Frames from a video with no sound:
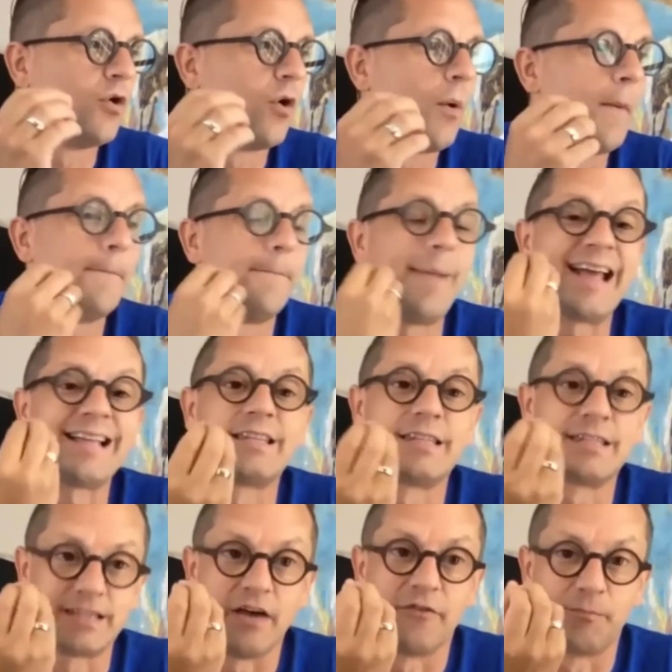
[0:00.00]
bad
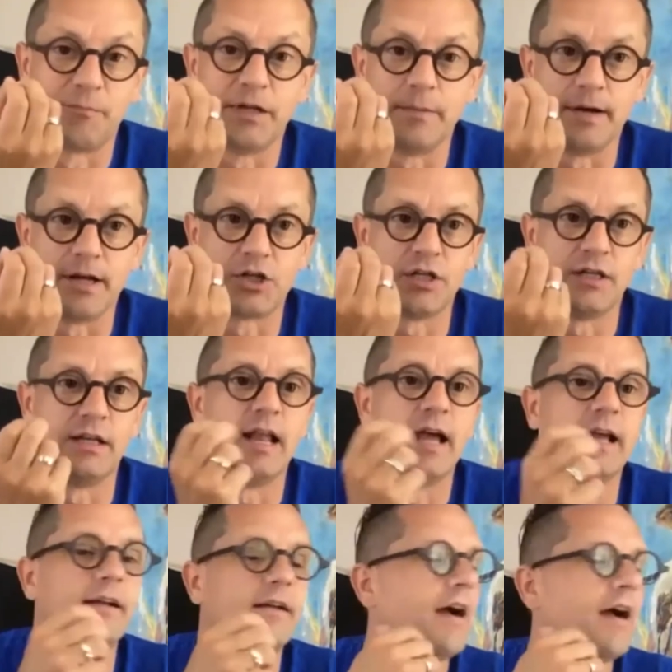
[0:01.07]
stuff pretty much,
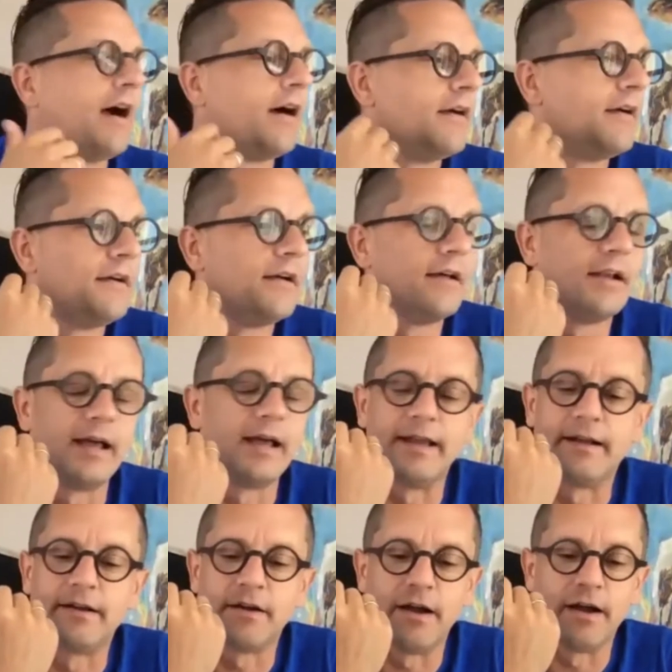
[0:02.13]
like
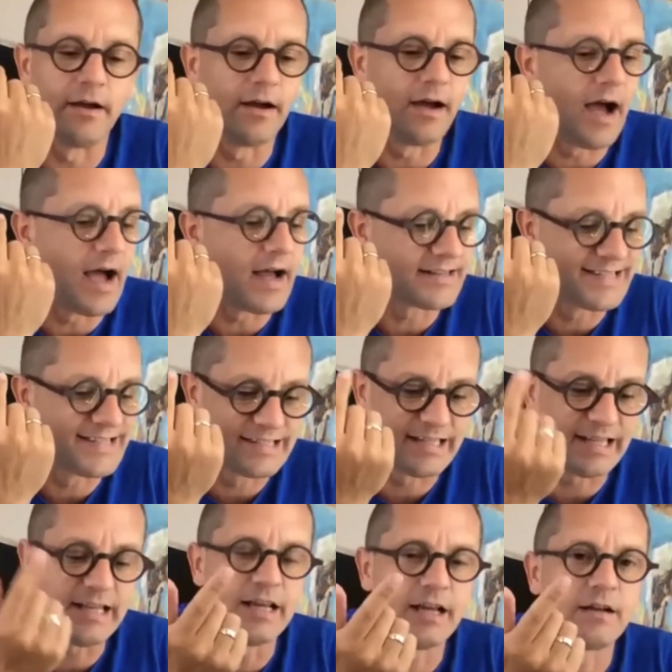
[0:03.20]

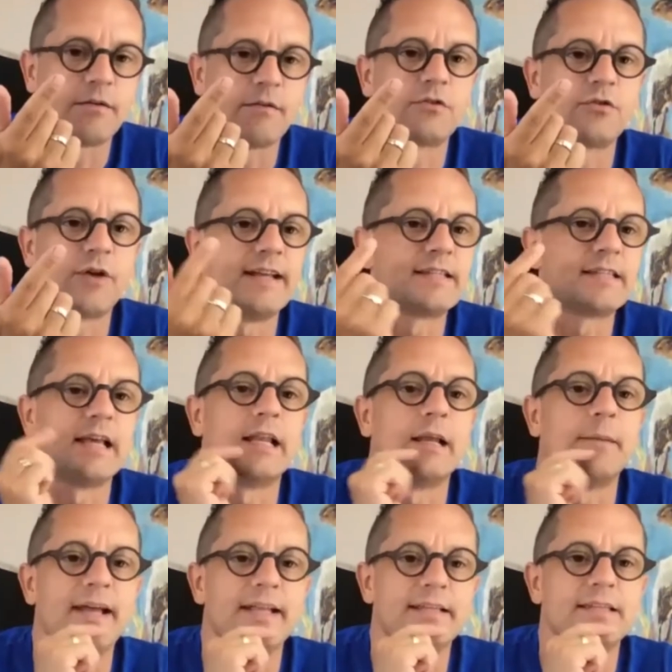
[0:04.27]
arsenic, trace
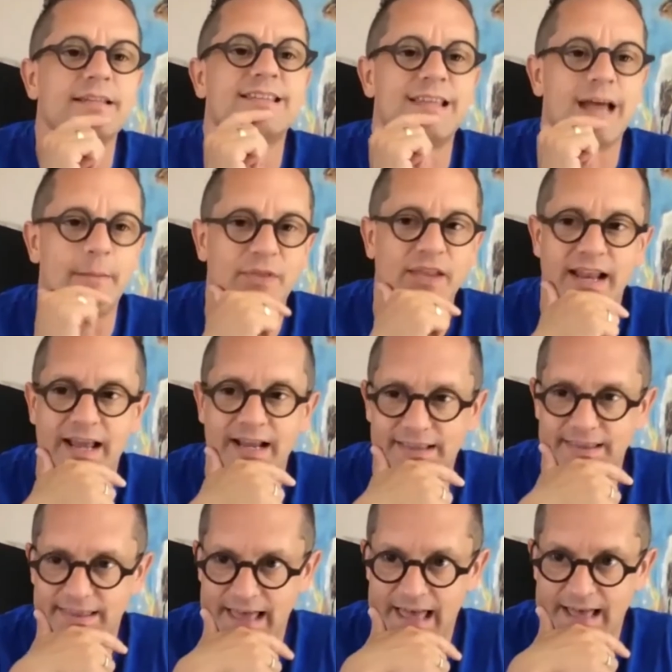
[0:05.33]
elements, something like
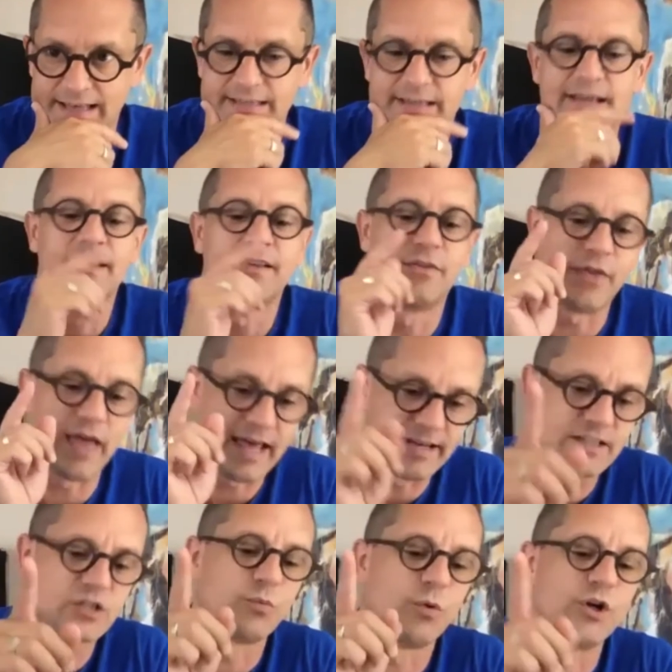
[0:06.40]
that. That
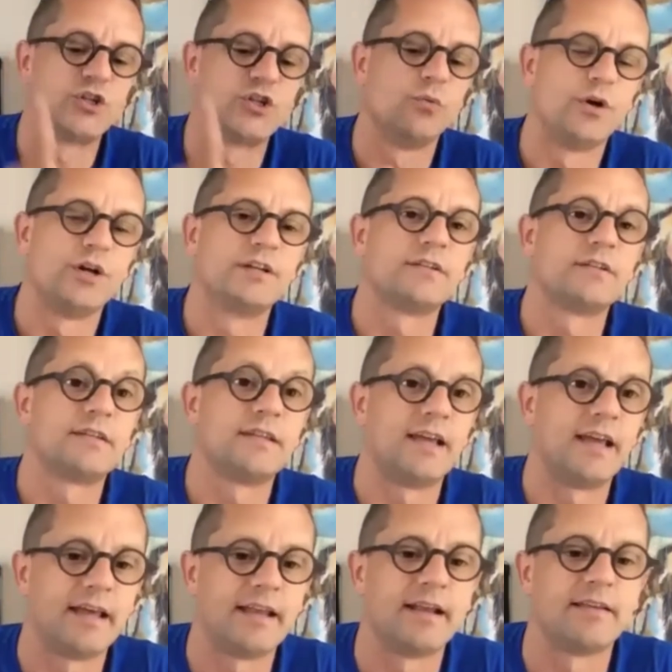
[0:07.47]
is what you want to say.
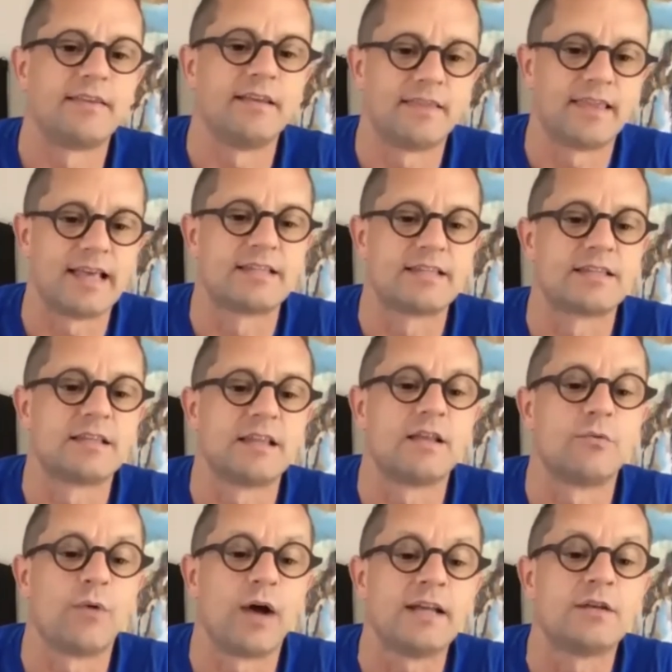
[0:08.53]
And I think this is the
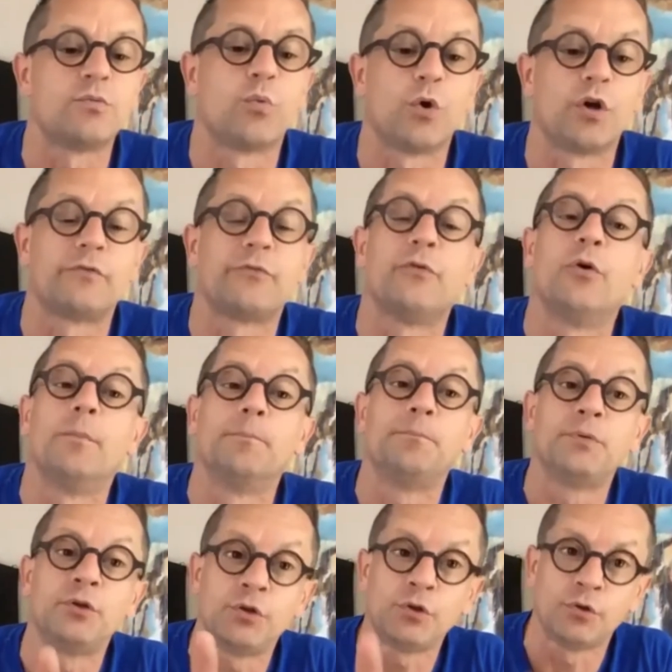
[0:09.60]
right word for
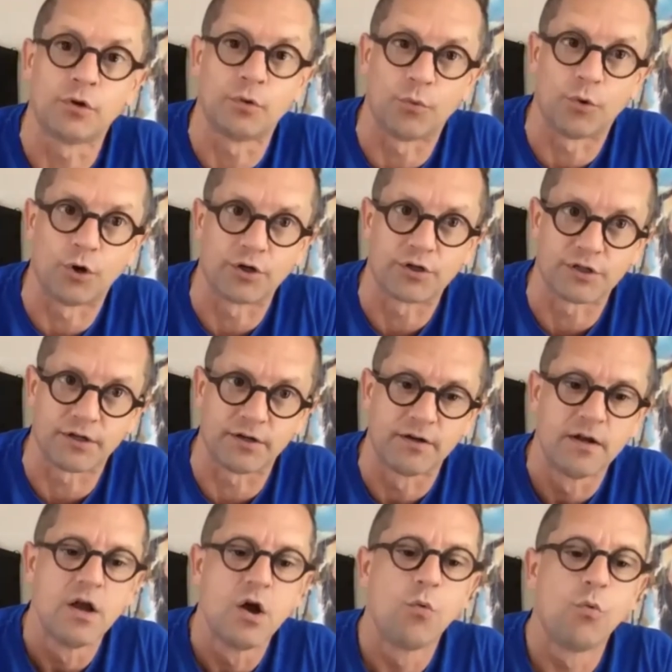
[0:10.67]
pure water,
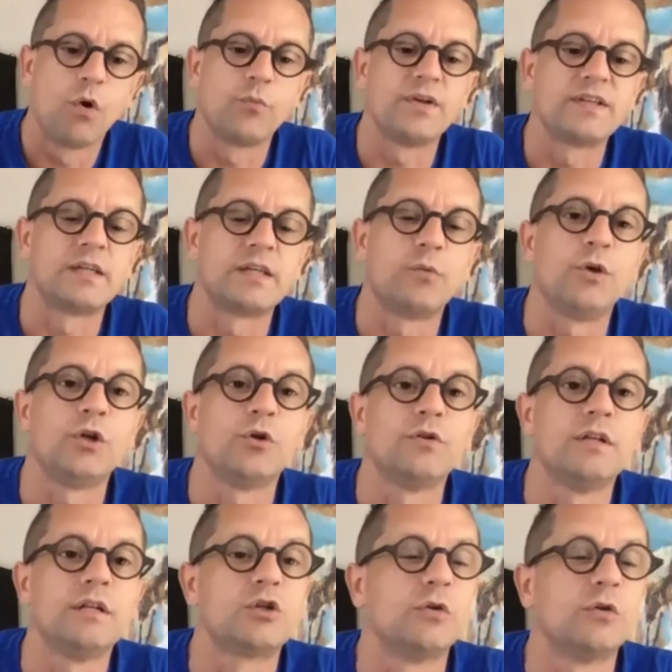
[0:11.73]
when we think we don't
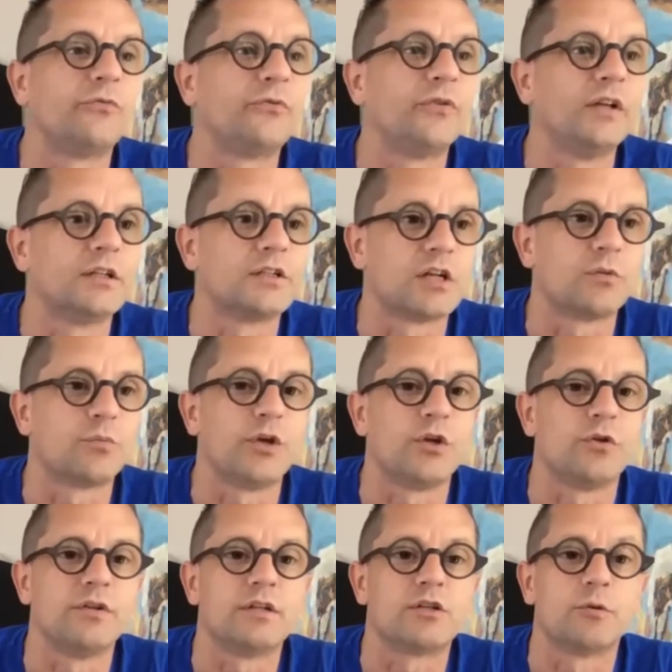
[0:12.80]
need to filter it, we don't
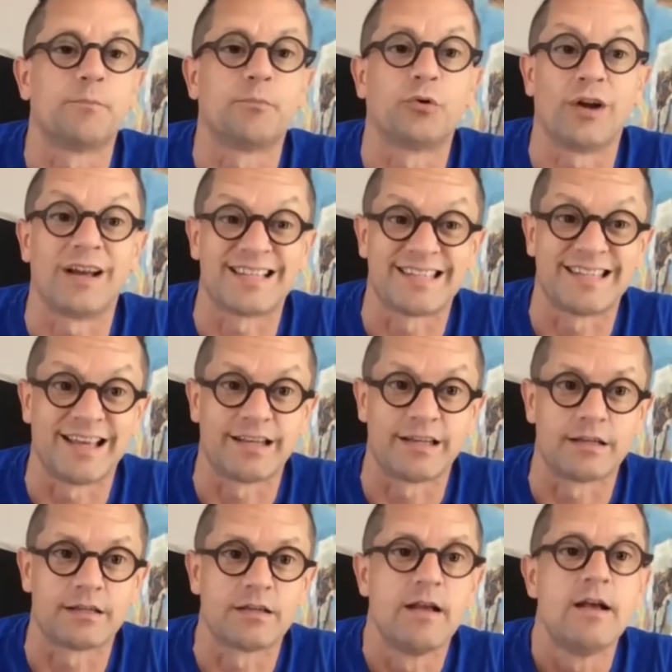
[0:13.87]
need to process it,
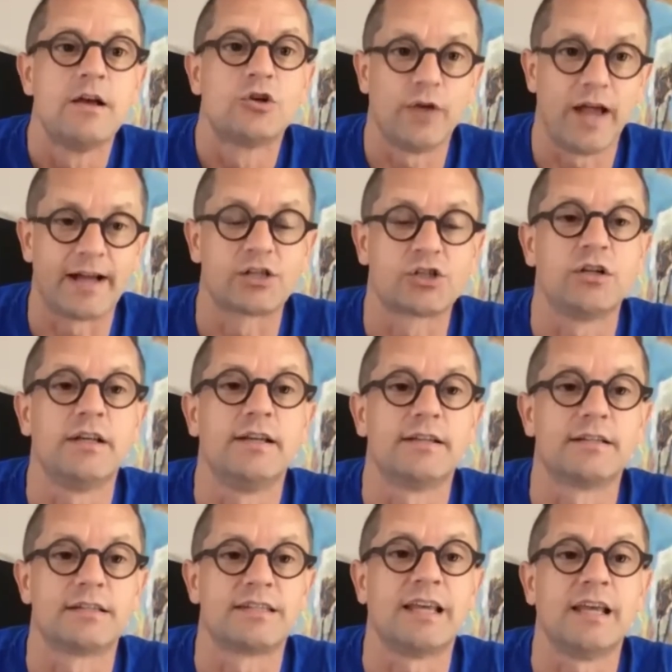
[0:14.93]
to actually
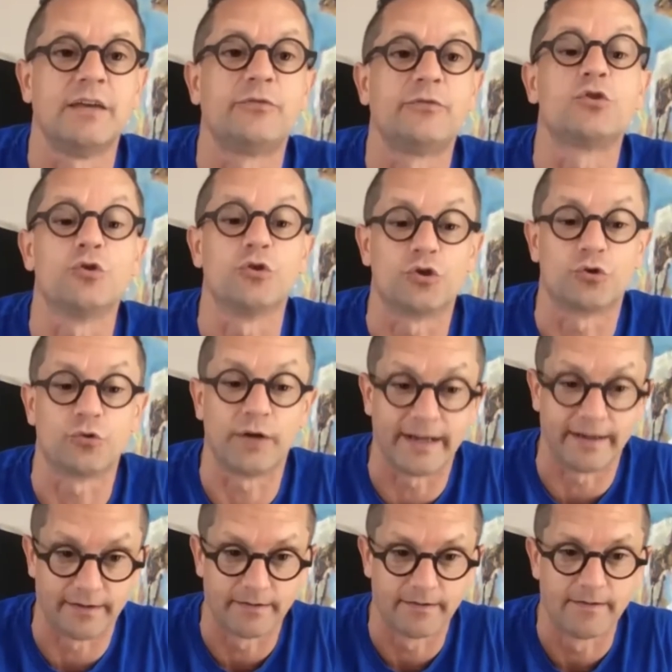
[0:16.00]
is safe to drink.
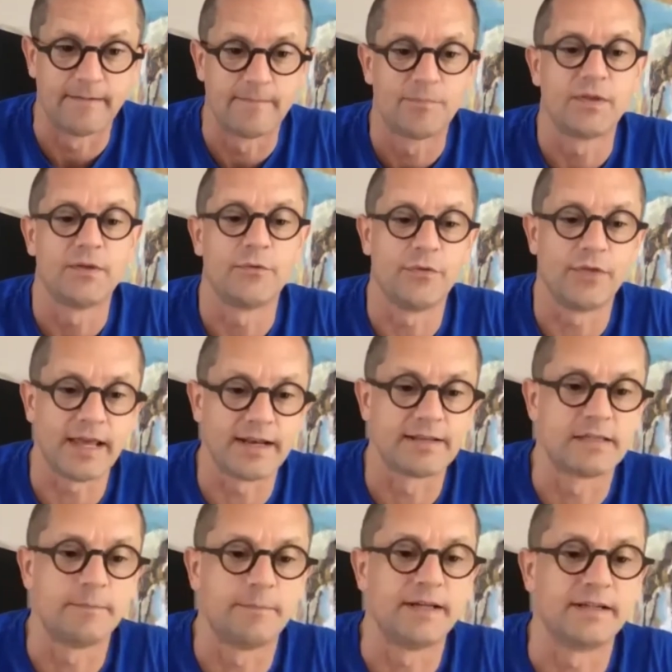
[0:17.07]
That is a
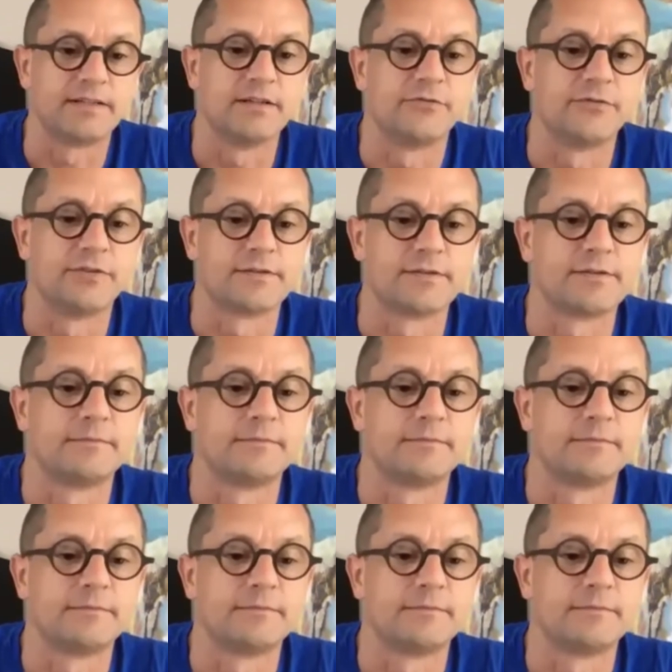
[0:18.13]
big difference.